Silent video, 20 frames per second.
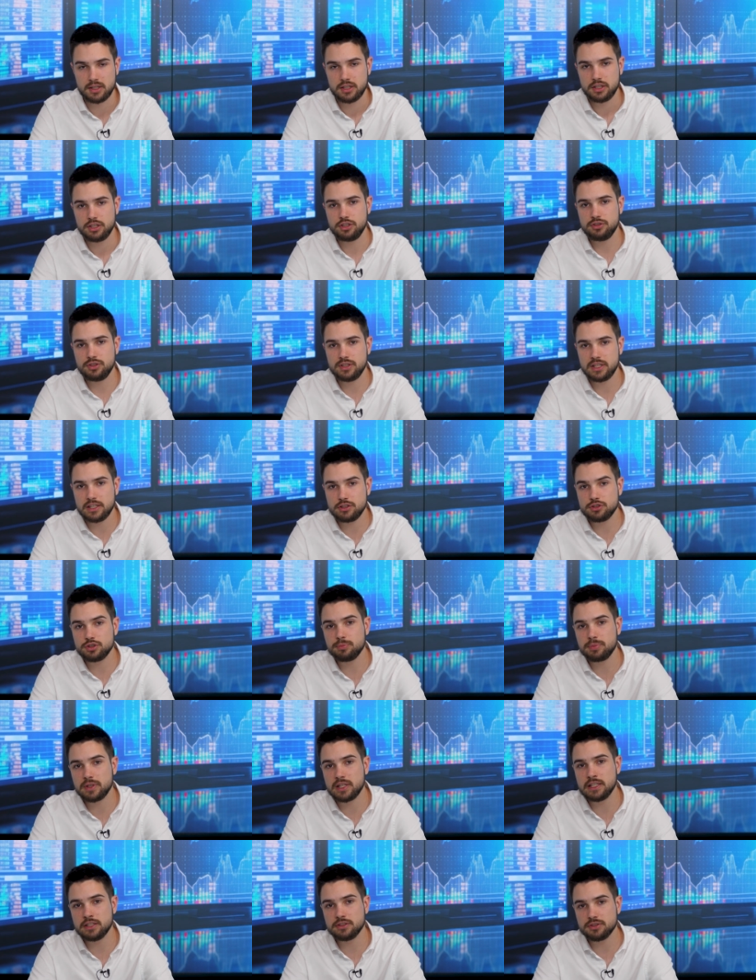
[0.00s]
You need to
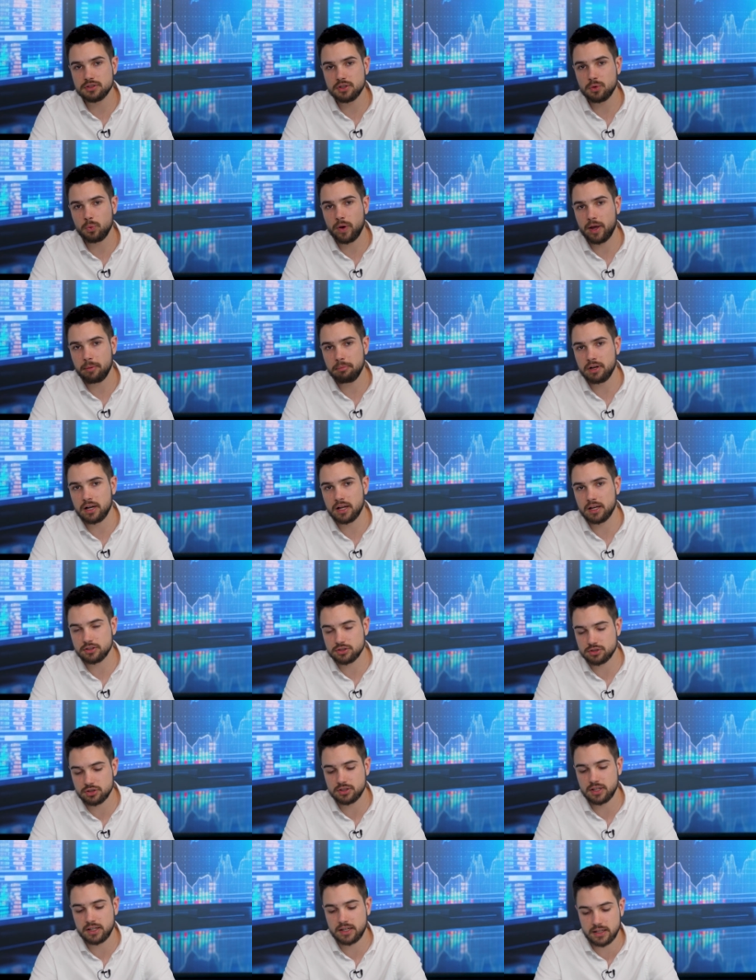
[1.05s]
be into the webinar
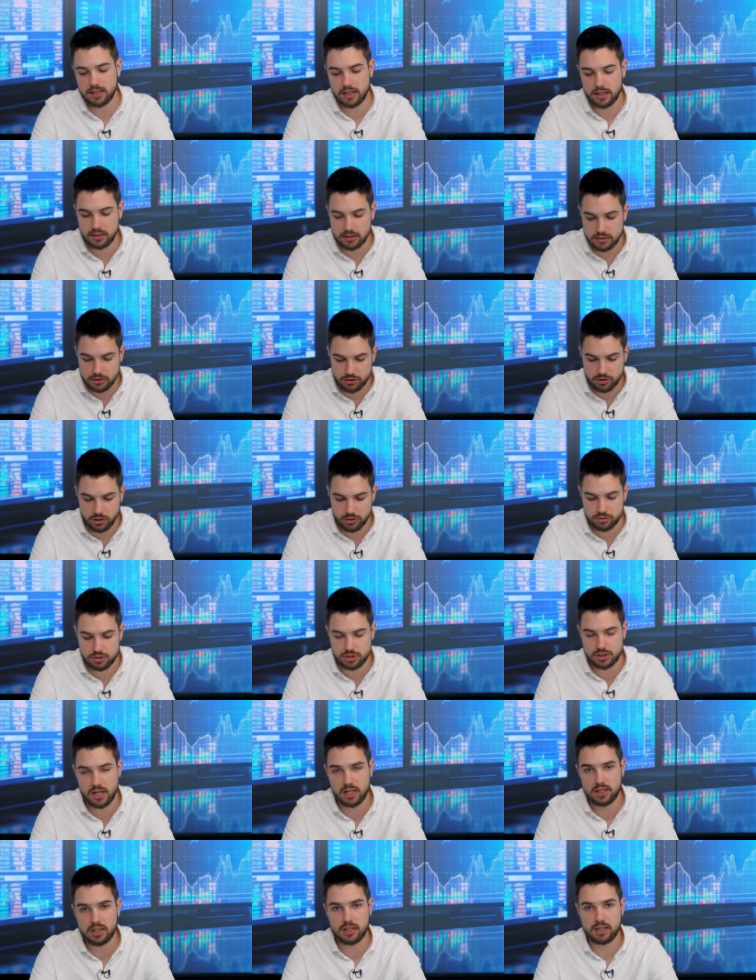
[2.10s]
so then I can, you know,
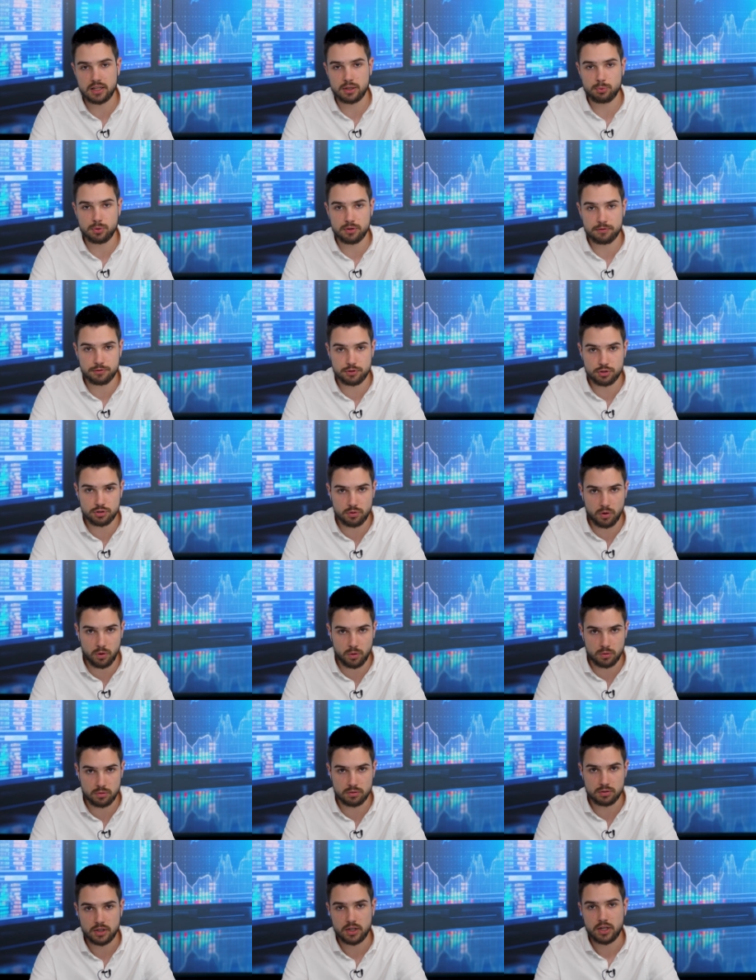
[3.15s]
share the link with you
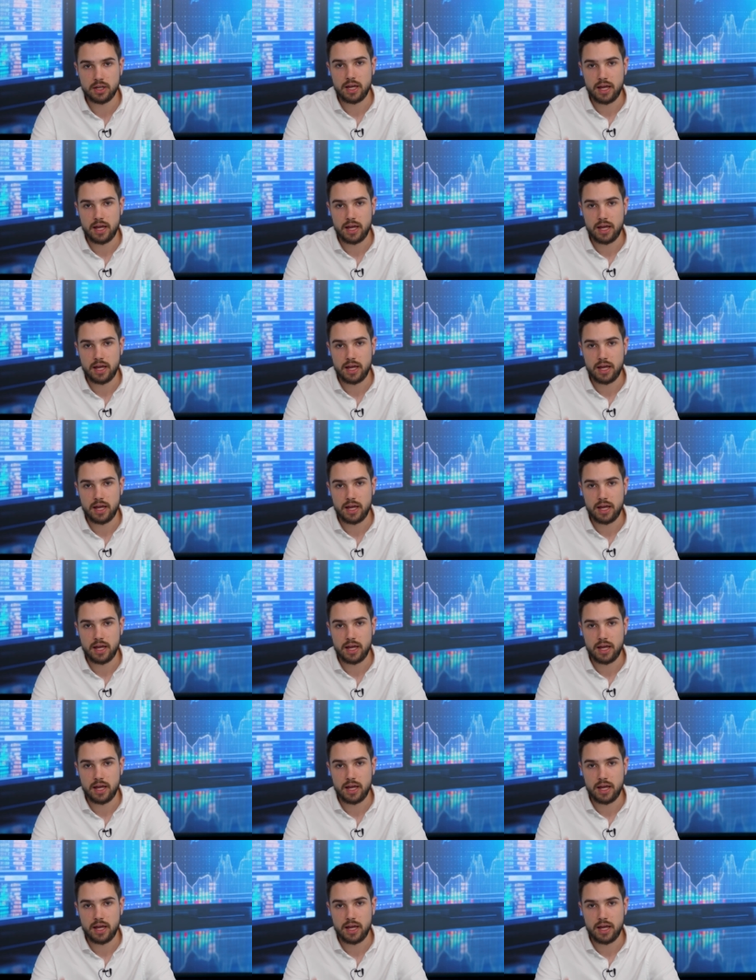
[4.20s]
all,